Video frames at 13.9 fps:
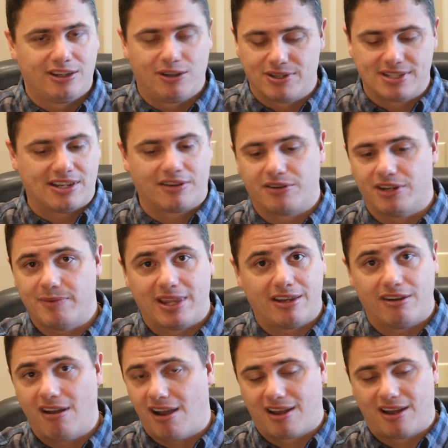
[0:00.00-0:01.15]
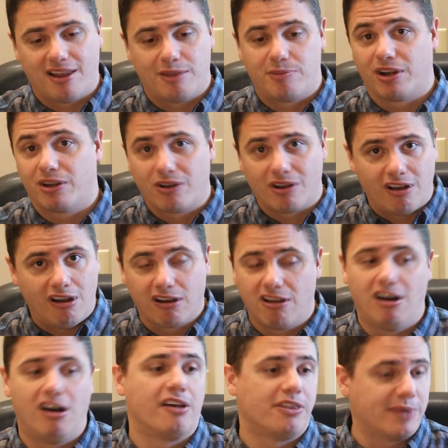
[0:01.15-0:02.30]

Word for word: Go to South Korea, man. They're knocking it out of the park. Go to Hong Kong.